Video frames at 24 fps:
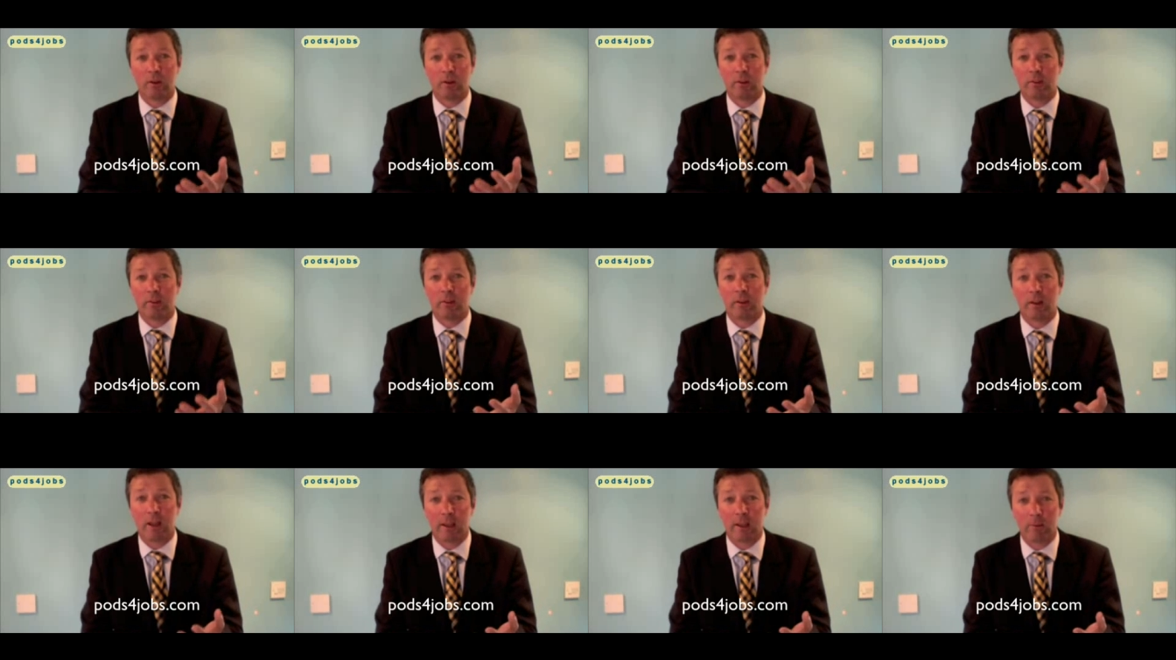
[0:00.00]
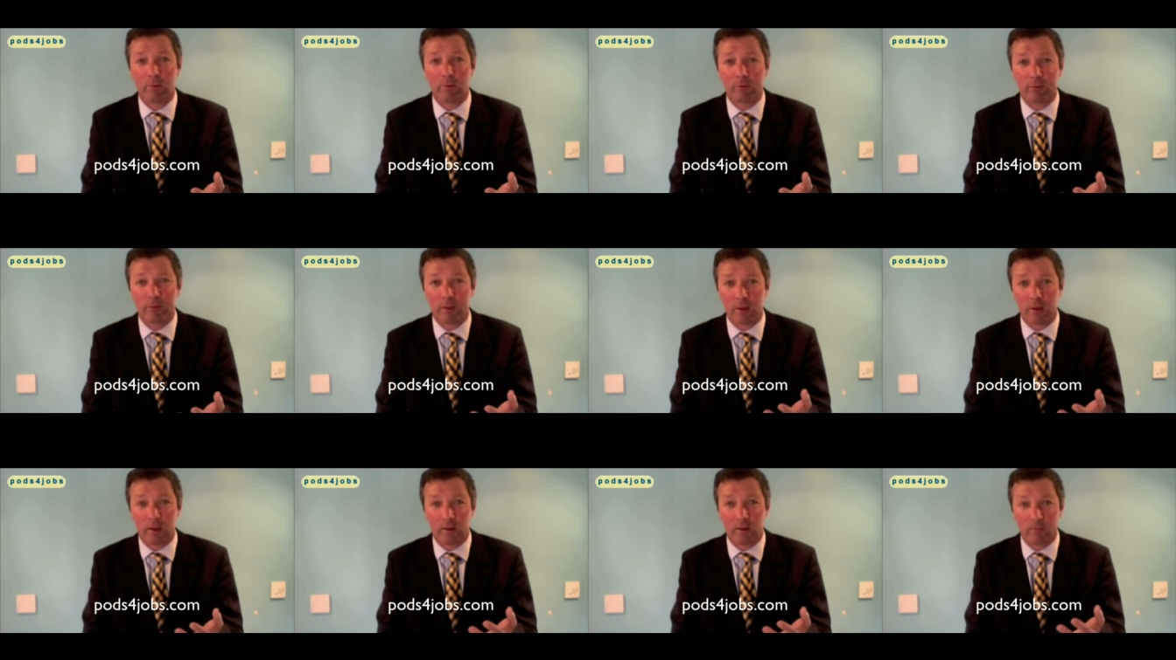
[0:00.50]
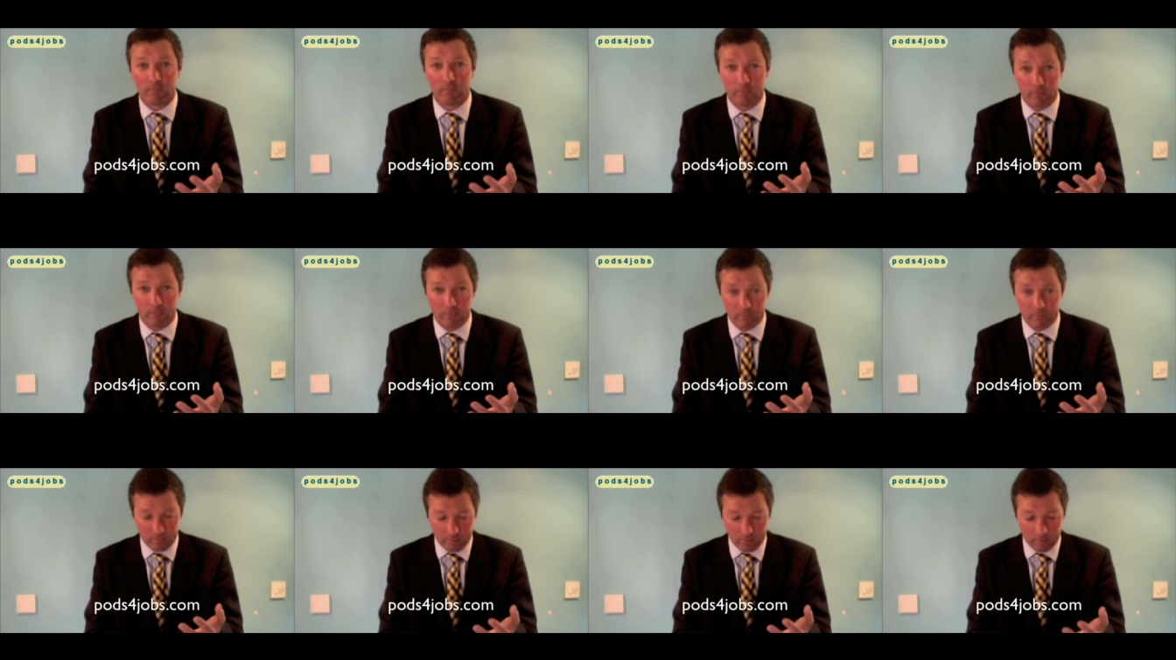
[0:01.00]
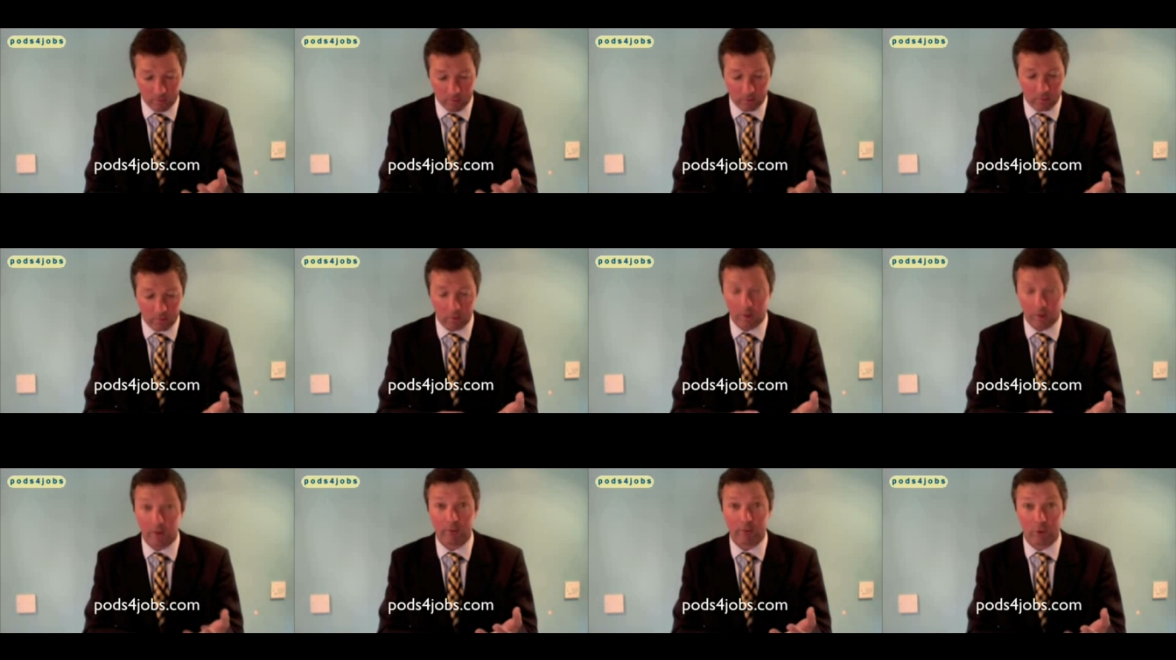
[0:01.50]
name of their,
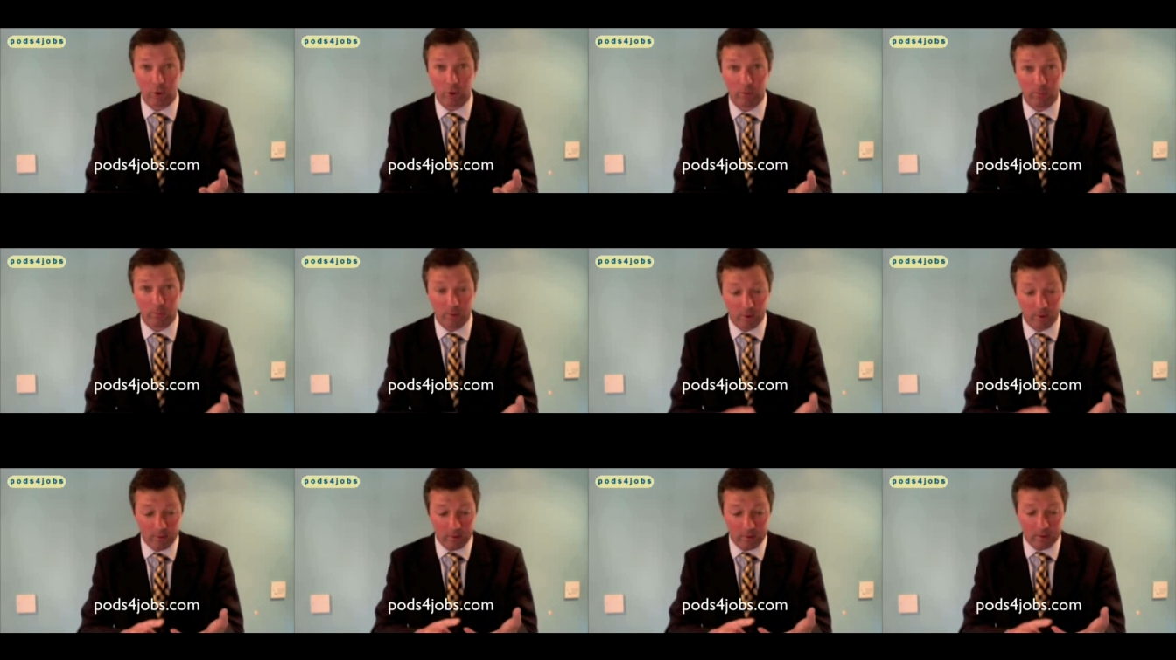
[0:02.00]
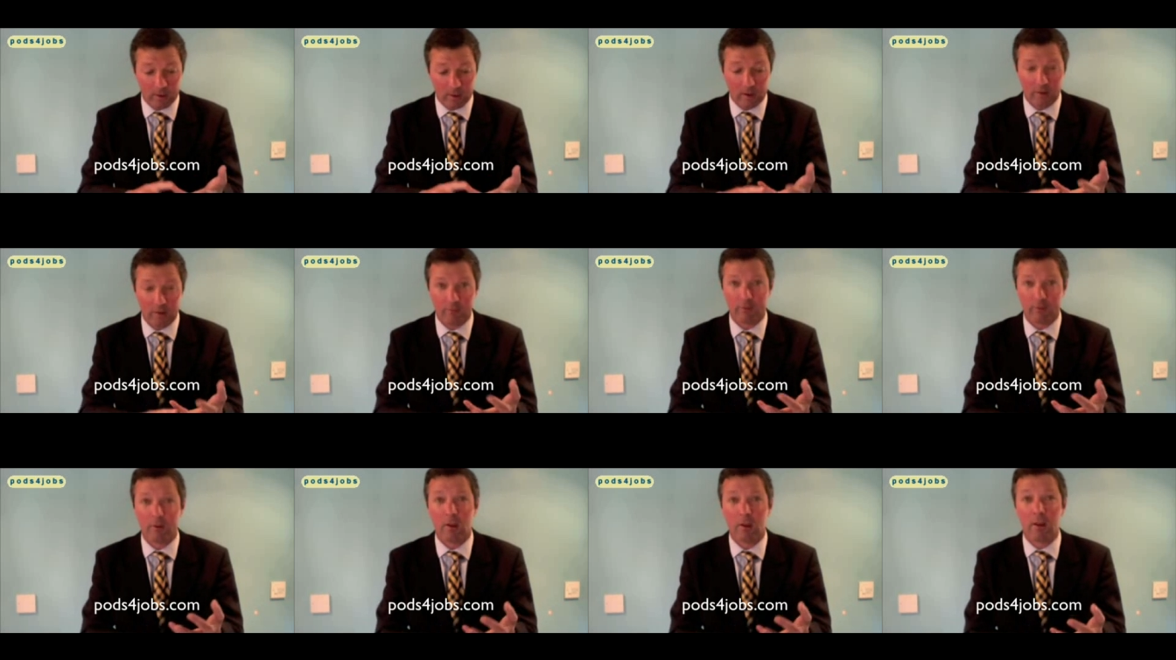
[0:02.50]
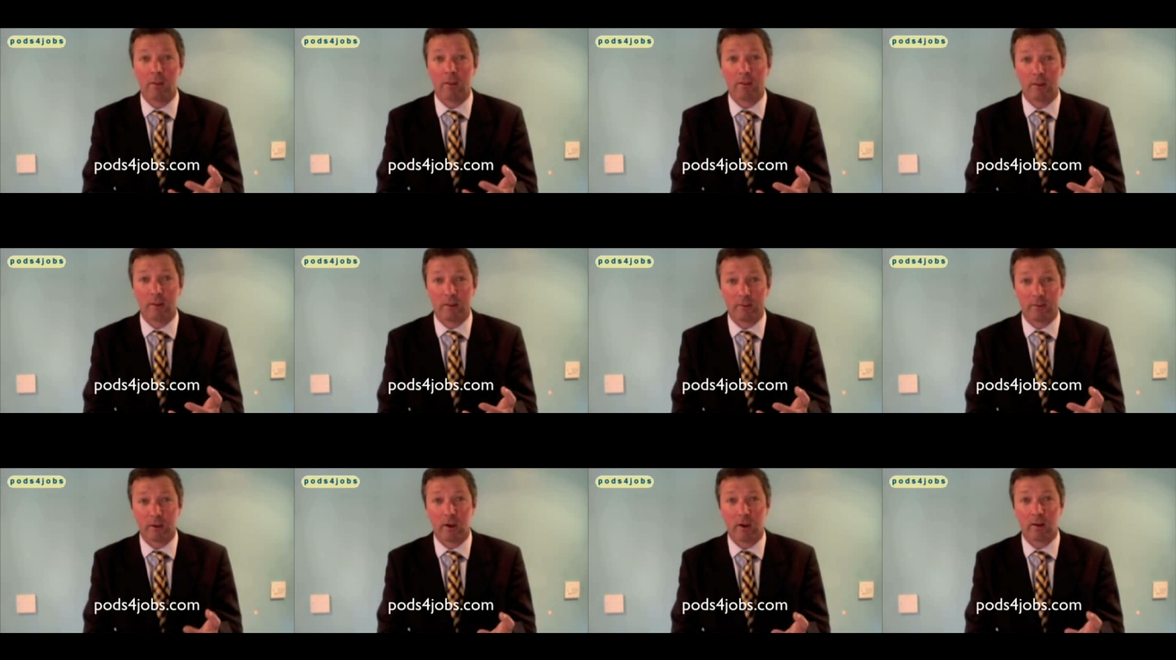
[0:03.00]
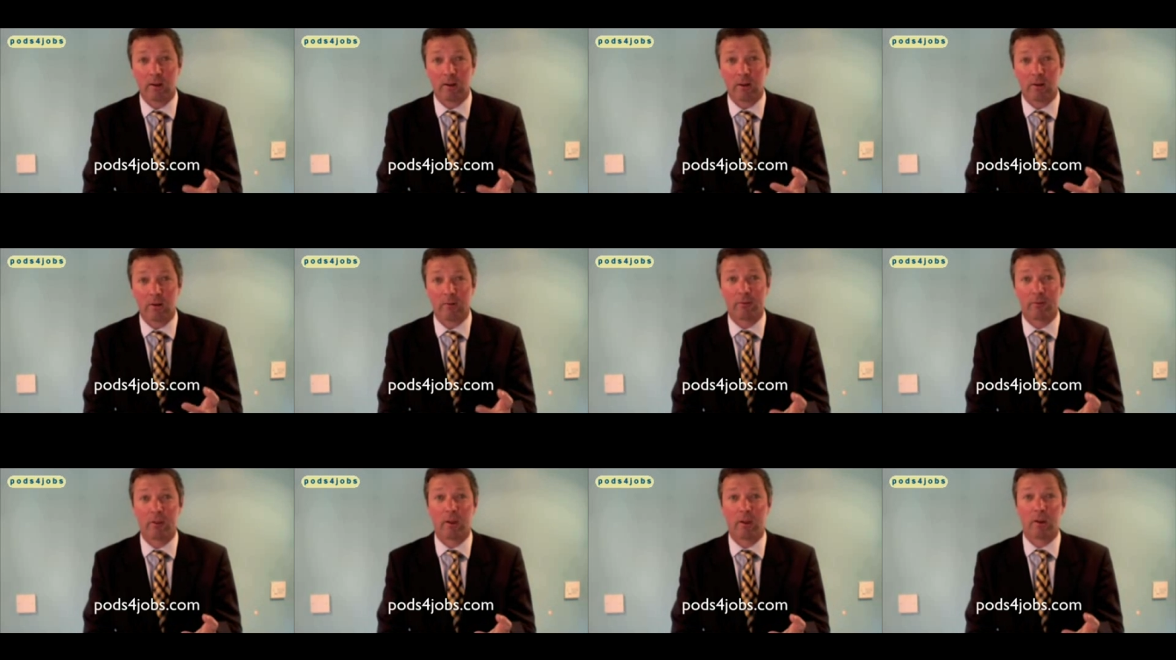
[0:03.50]
it'll have a number, it'll have the title
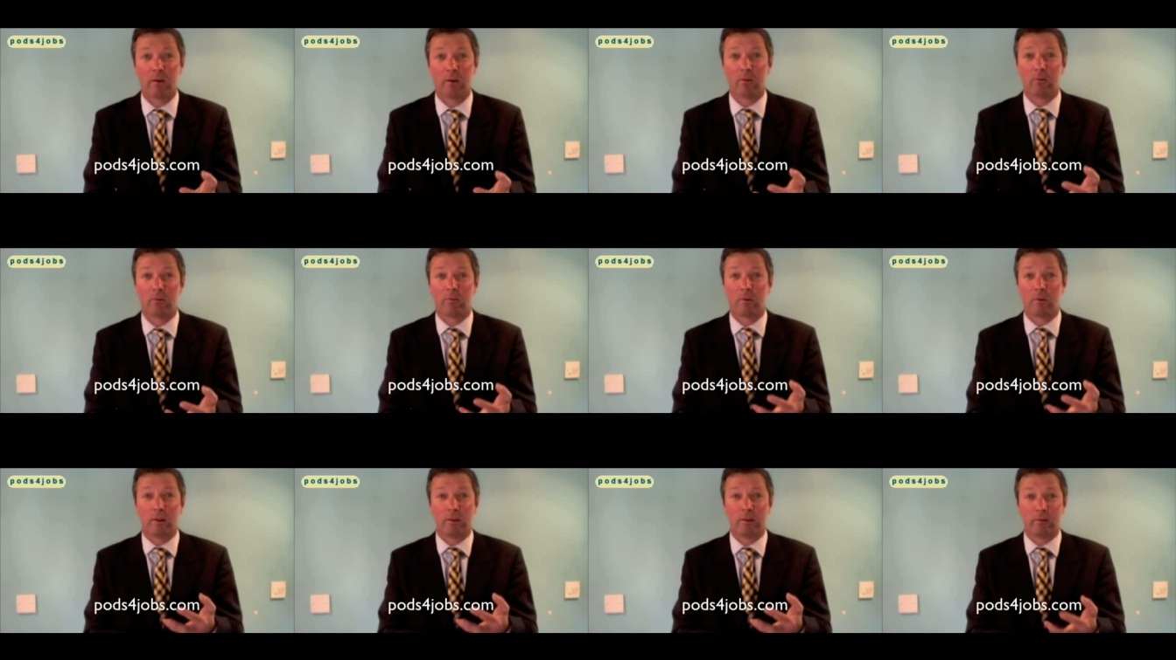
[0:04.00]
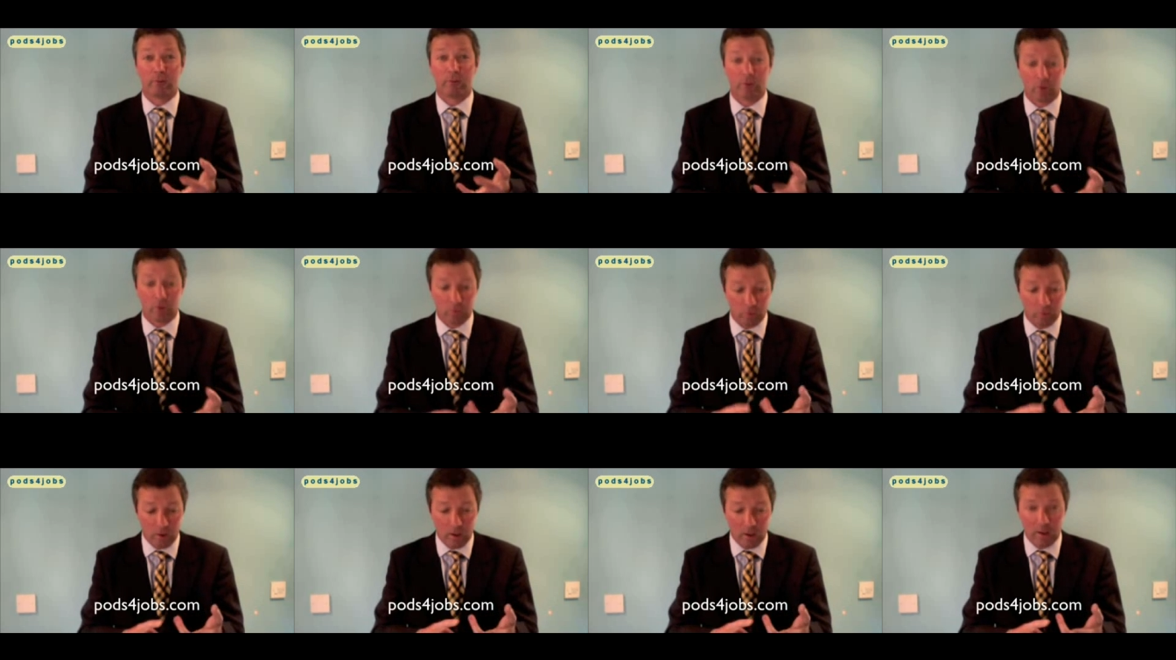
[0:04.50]
of their interview,